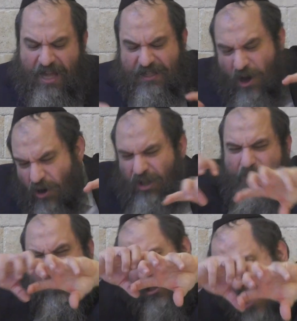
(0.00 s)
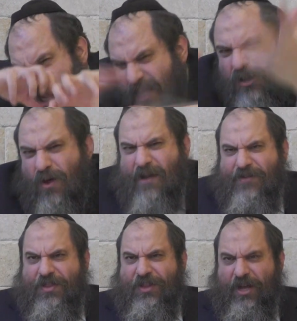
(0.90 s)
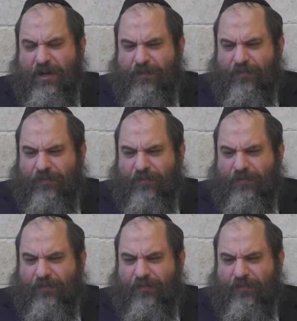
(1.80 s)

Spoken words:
only because God could do everything.